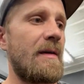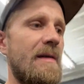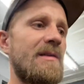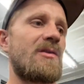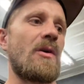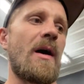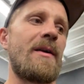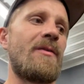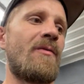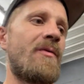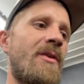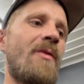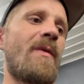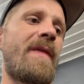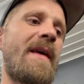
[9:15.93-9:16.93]
so I don't
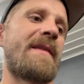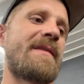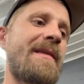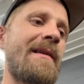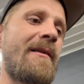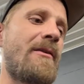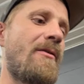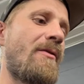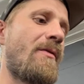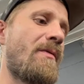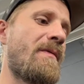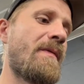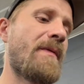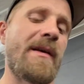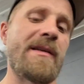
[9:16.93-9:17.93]
know what that's gonna do
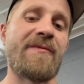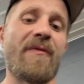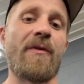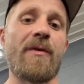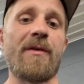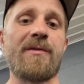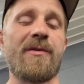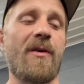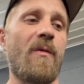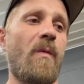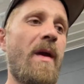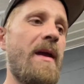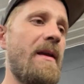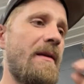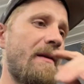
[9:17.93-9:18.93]
as far as our
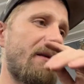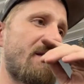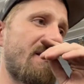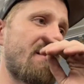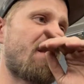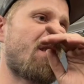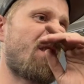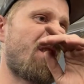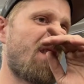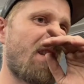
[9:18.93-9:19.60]
weight is concerned,